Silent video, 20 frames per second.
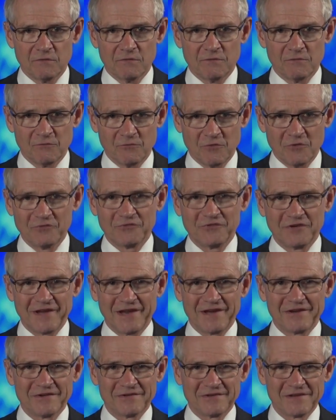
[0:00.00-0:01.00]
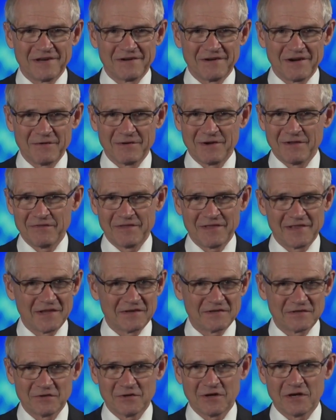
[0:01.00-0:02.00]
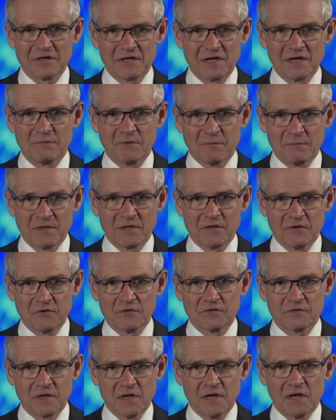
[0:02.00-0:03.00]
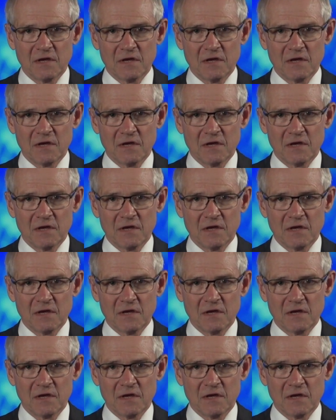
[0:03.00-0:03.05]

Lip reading: want to get to zero, we don't think that's a good idea, but because